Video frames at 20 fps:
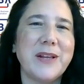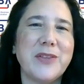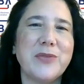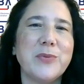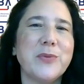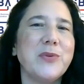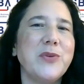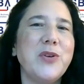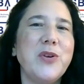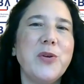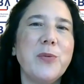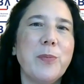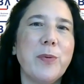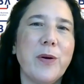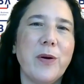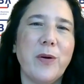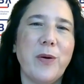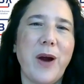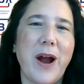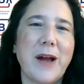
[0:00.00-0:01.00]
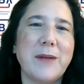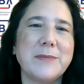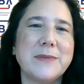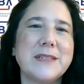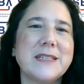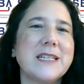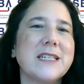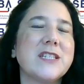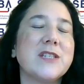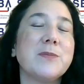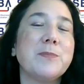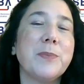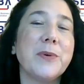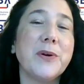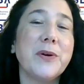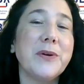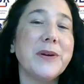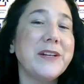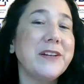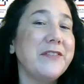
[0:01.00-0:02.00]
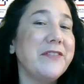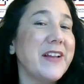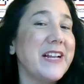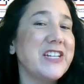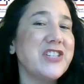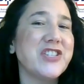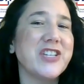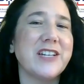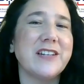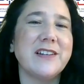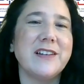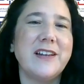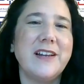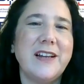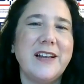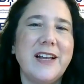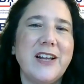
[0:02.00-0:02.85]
through new programs to spur innovation,